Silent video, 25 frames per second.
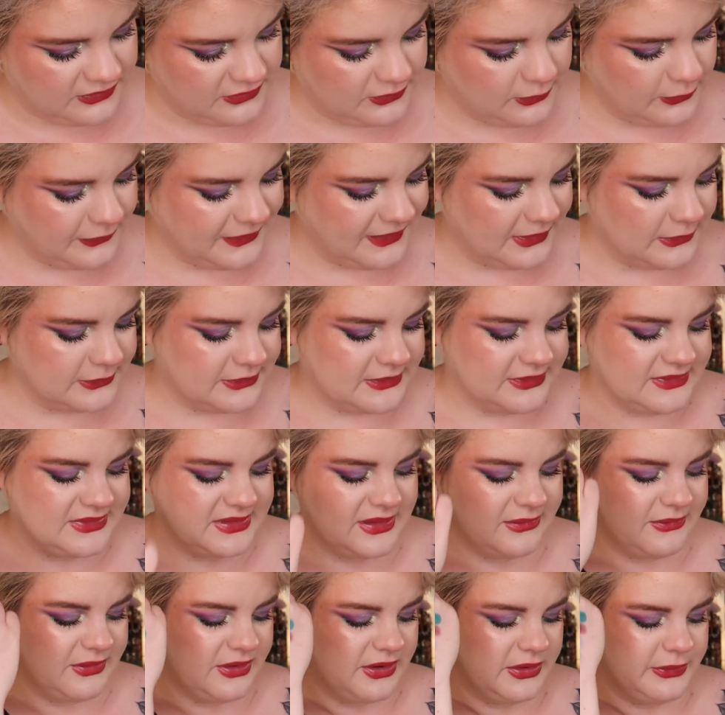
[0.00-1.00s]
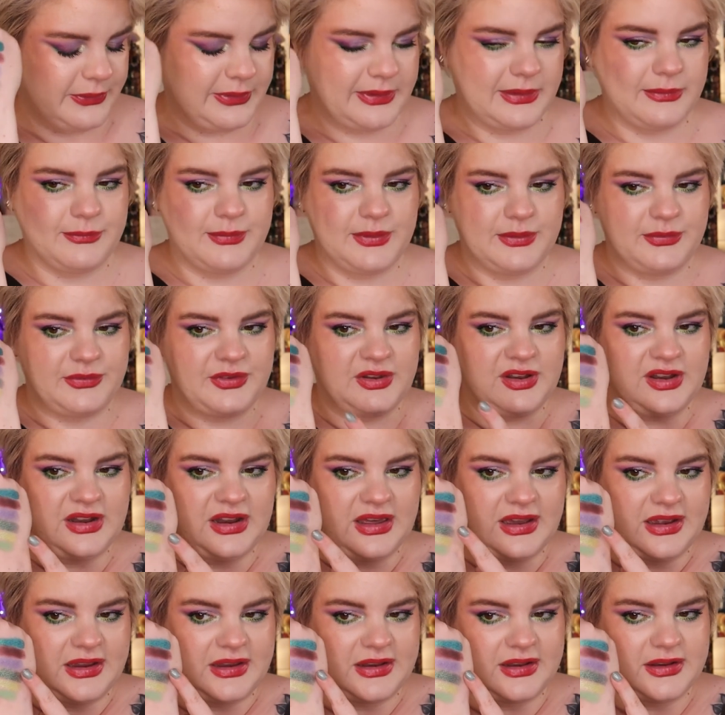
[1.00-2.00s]

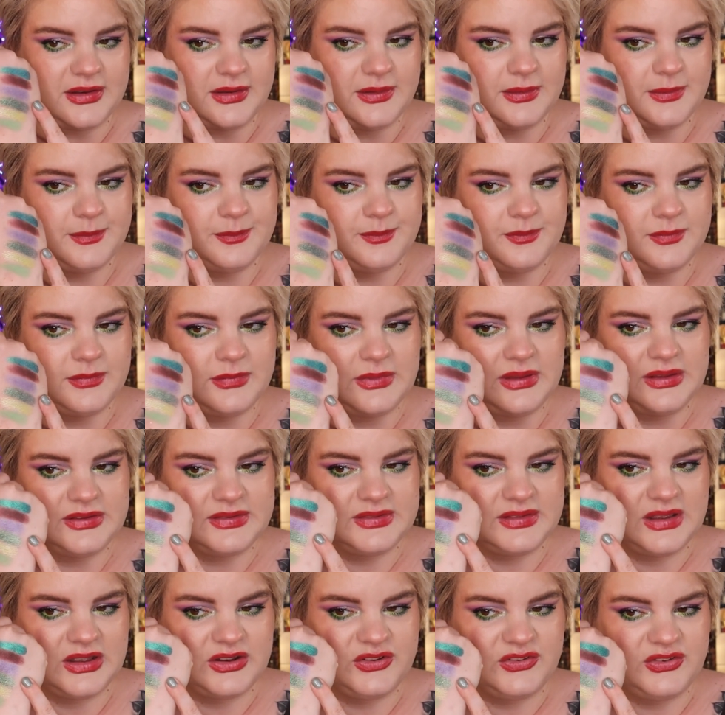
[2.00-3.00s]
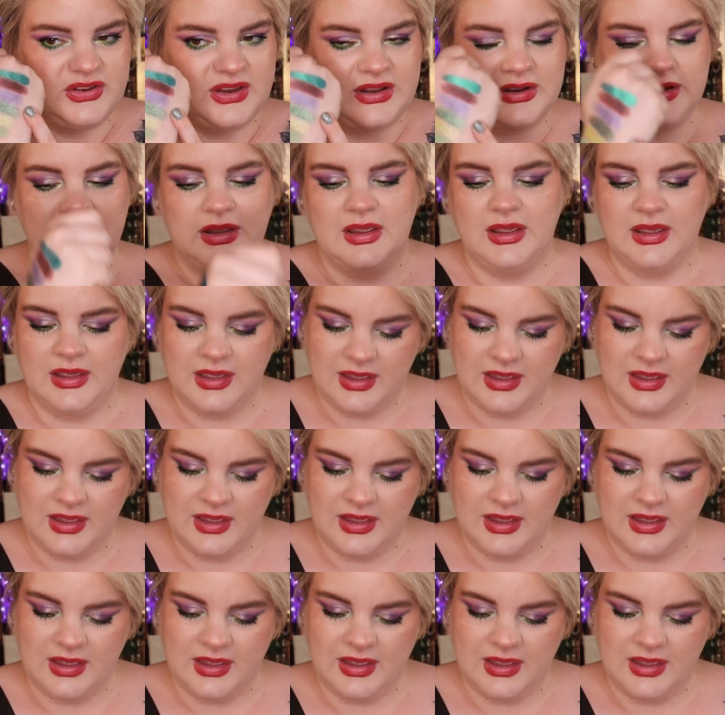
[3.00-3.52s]
2759 is that shade.